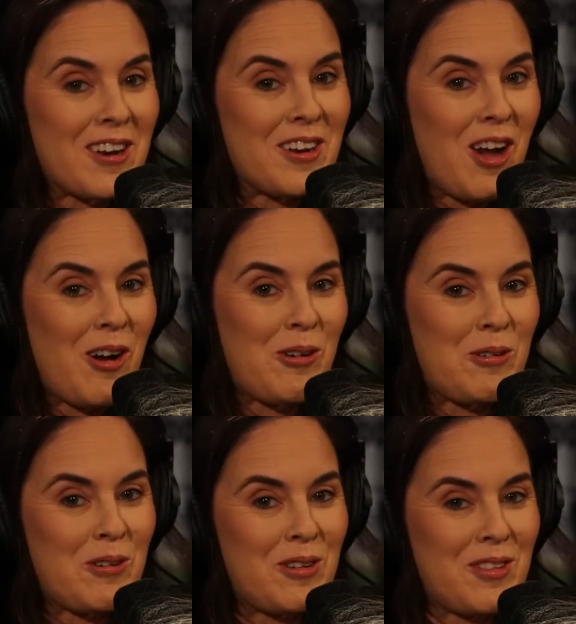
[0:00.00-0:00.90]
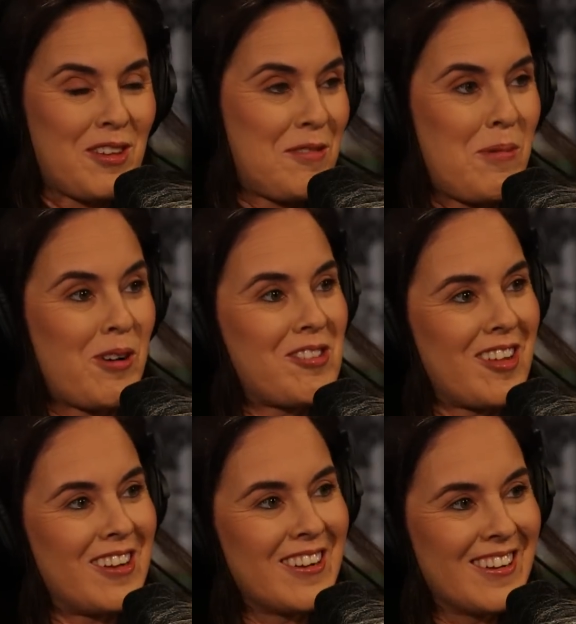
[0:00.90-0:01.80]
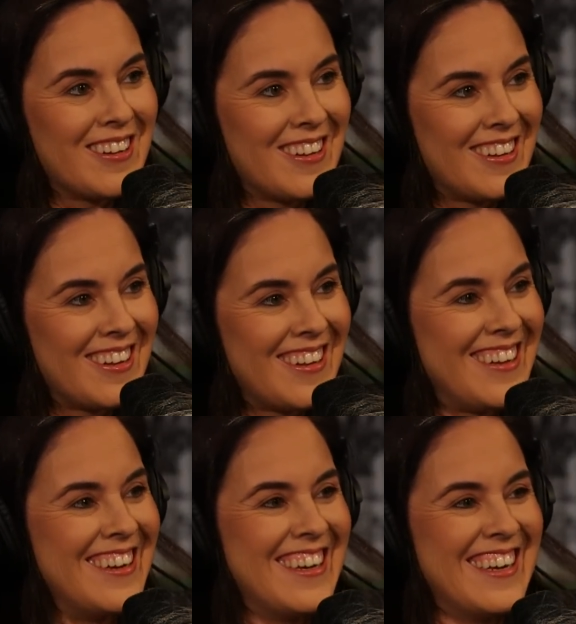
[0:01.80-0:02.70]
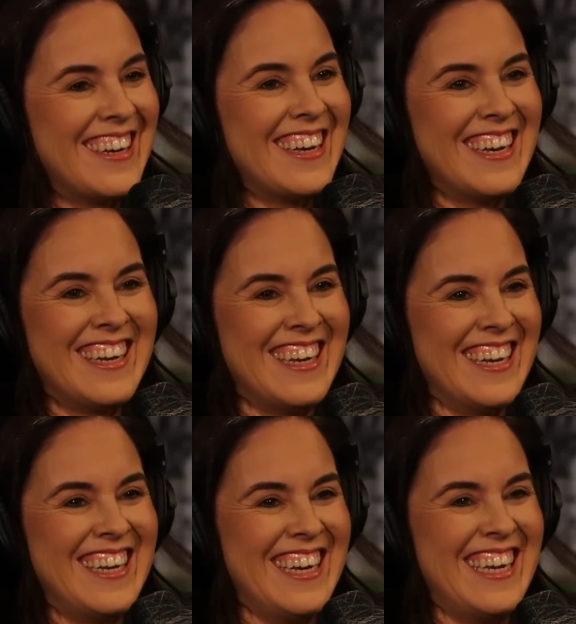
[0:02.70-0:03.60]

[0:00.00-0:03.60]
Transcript: know this person the camera